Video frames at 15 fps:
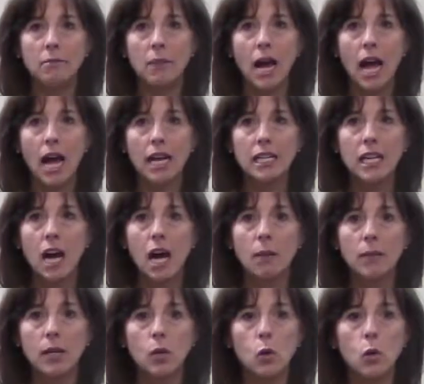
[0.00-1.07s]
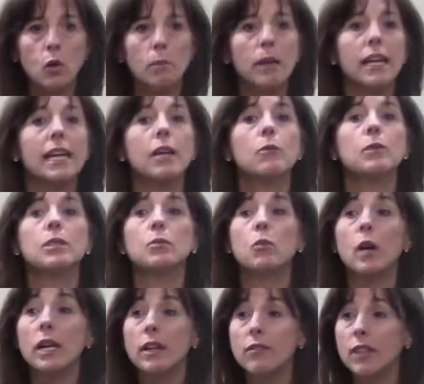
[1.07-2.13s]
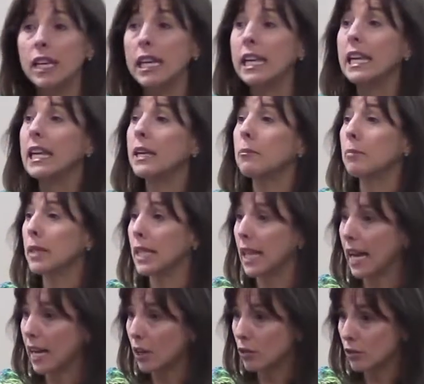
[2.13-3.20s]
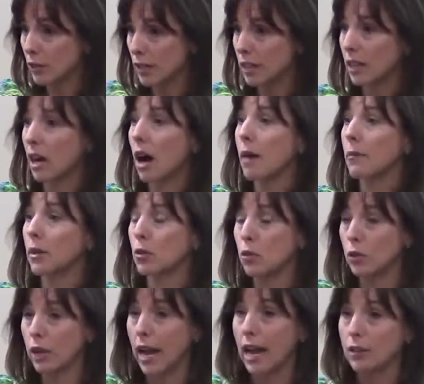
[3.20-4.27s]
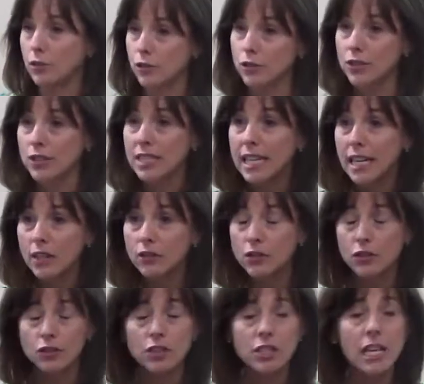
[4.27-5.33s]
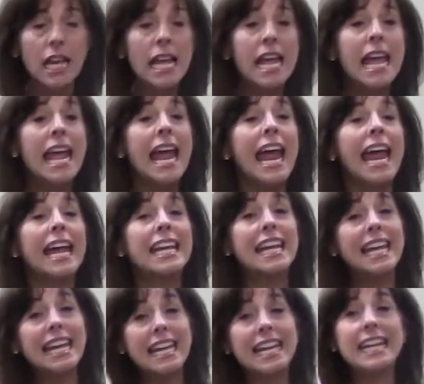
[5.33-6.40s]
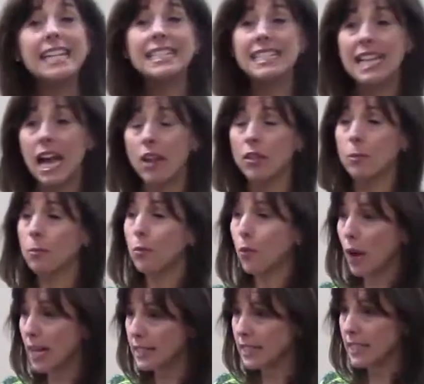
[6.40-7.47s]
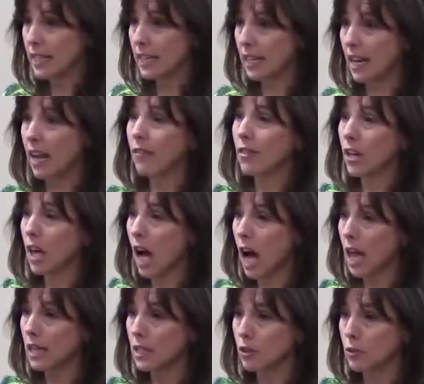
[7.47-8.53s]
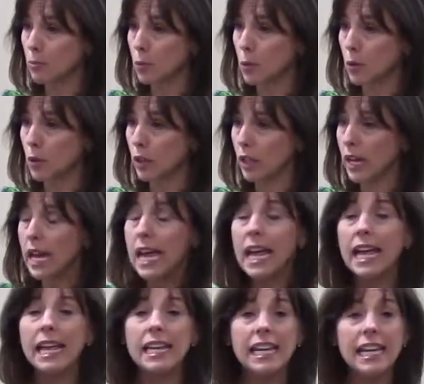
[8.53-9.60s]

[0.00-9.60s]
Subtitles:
behind Common Core, but he was one of the key players in the Common Core national standards, and he is now the president of the College Board. And